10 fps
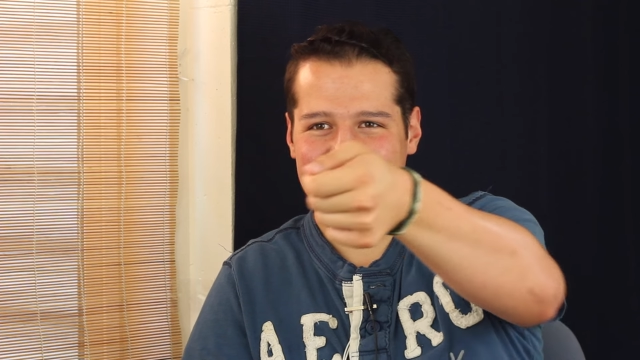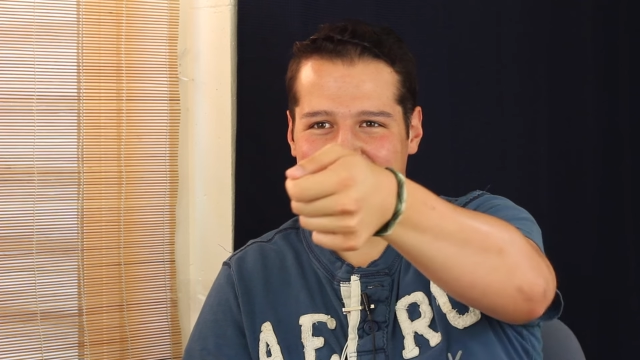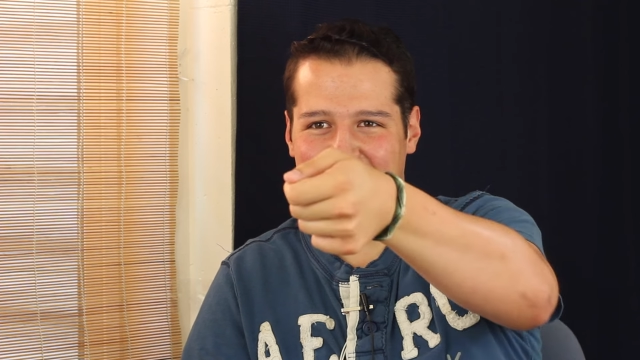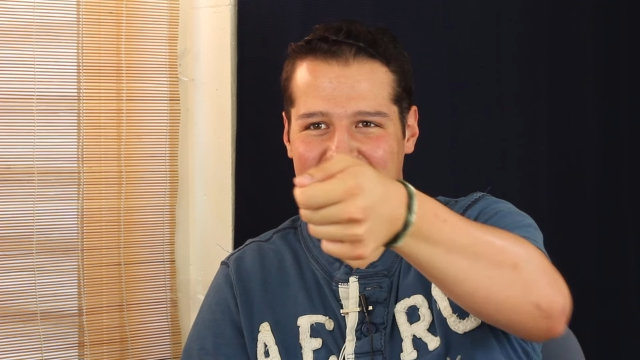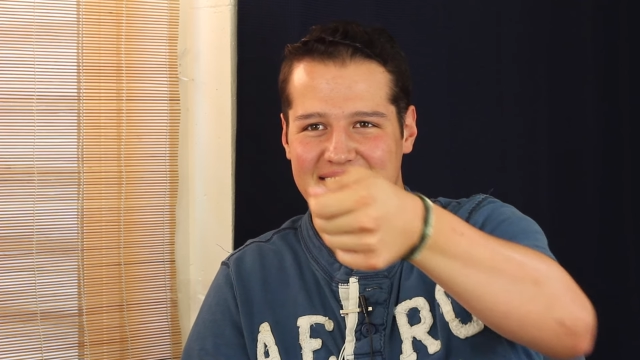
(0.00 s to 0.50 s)

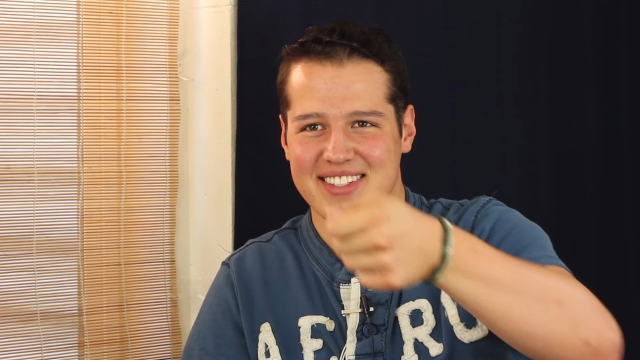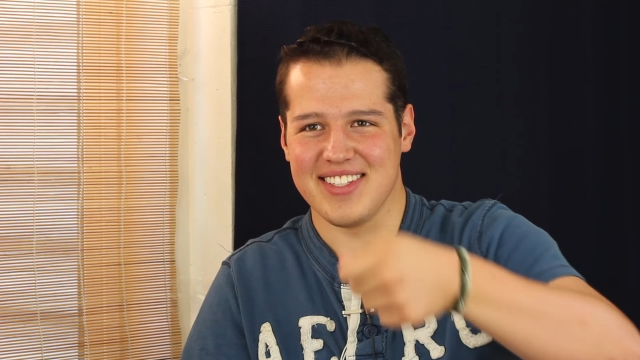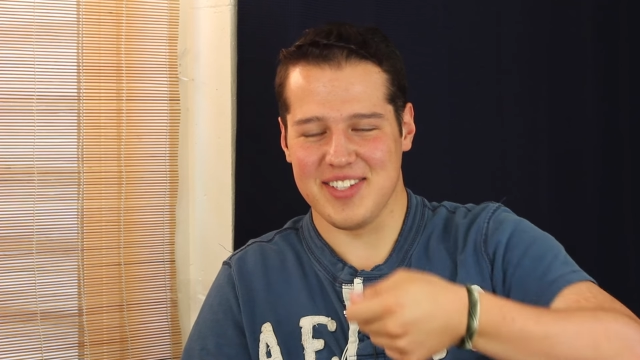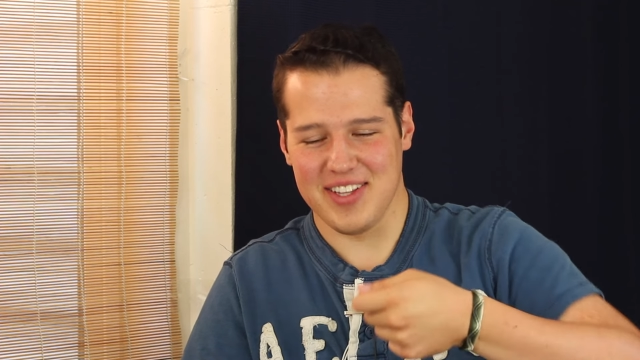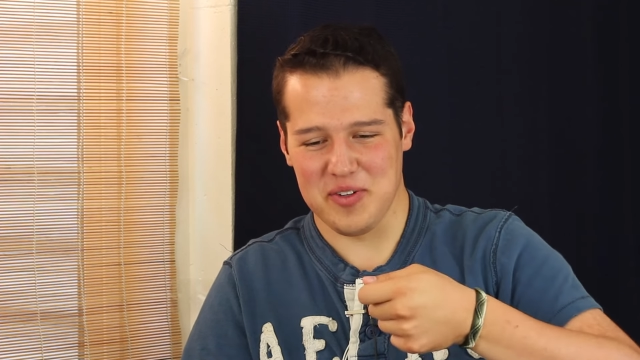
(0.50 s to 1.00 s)
gave us
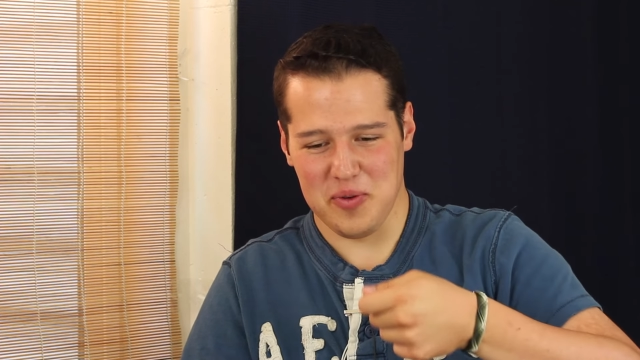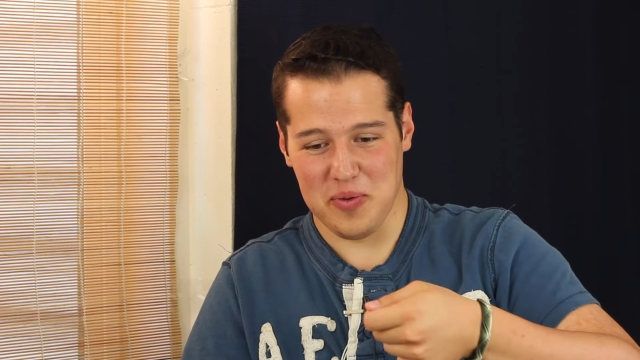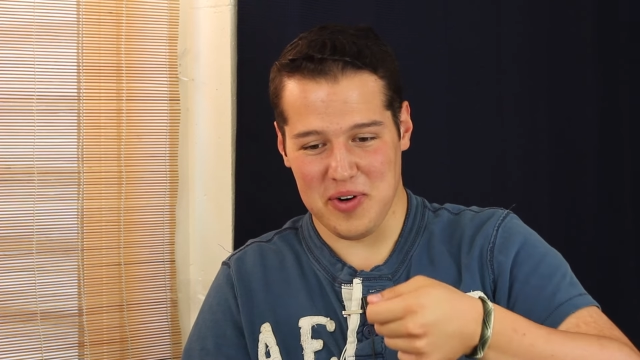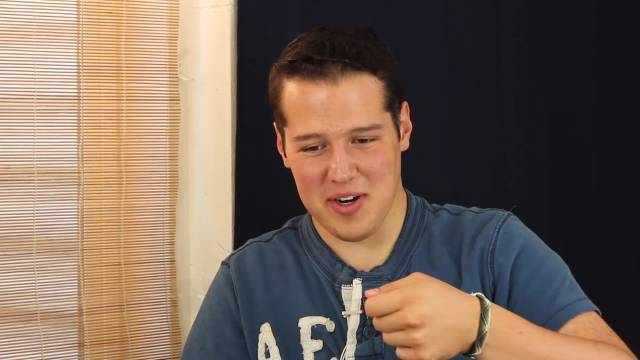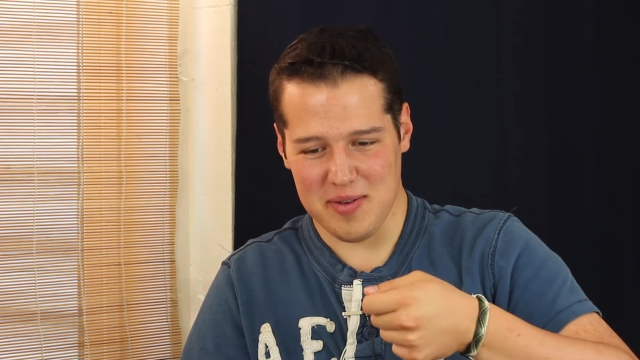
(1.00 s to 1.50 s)
these little
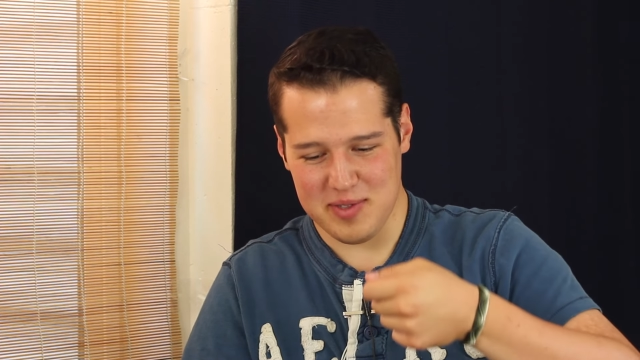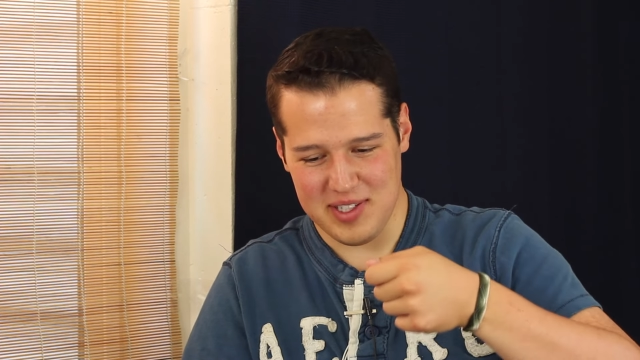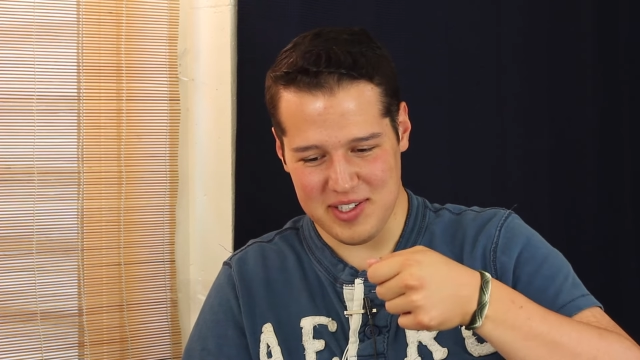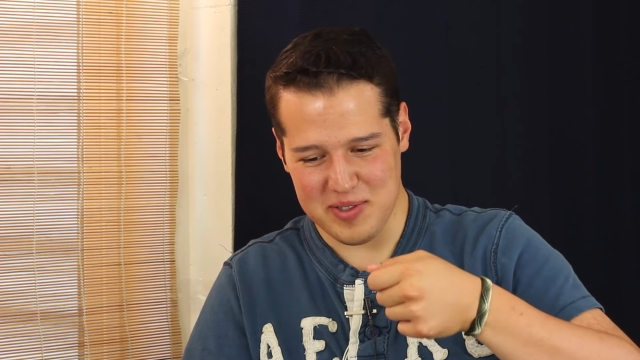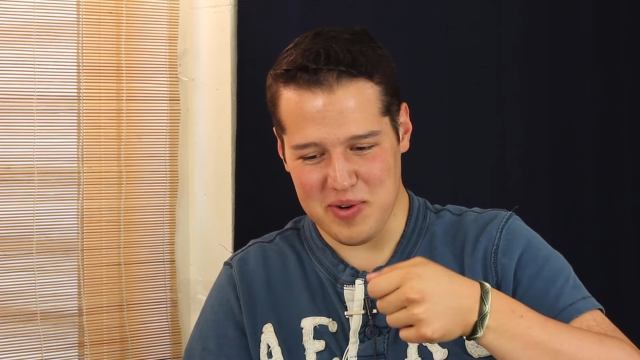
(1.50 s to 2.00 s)
worms and
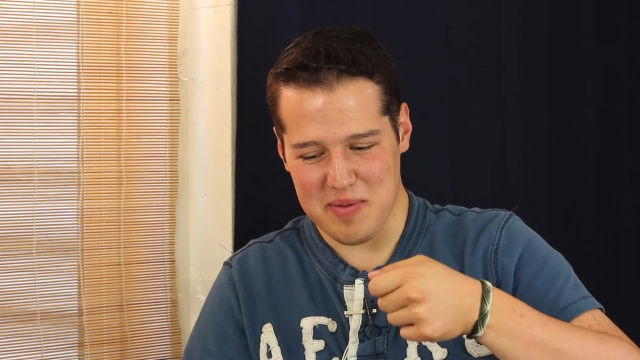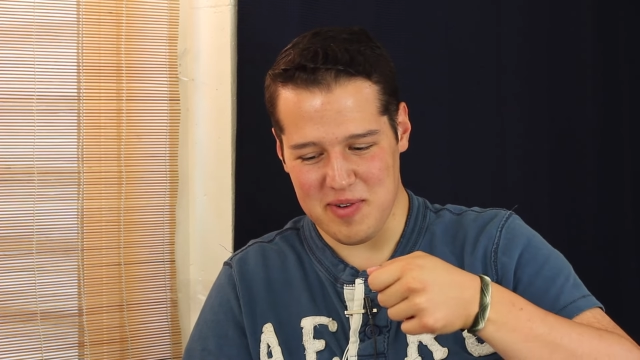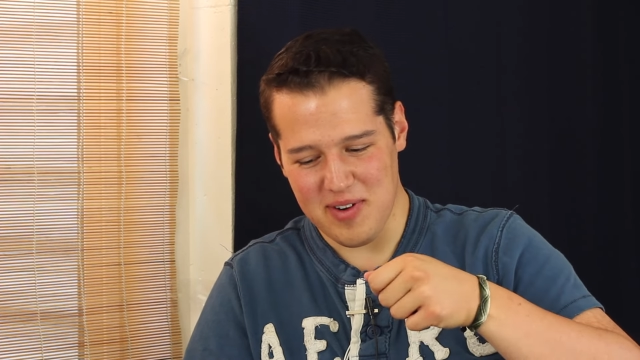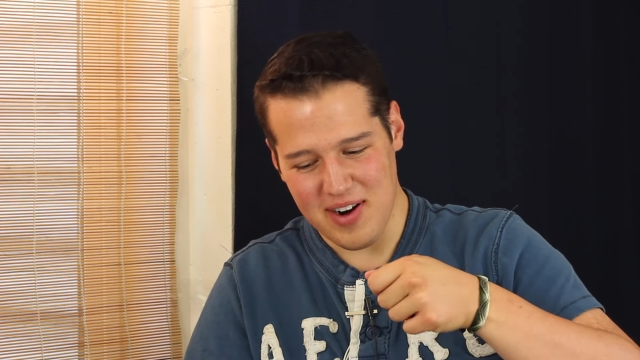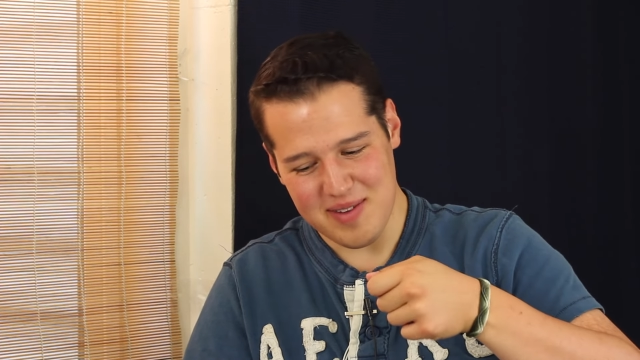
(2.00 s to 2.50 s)
they're squirming around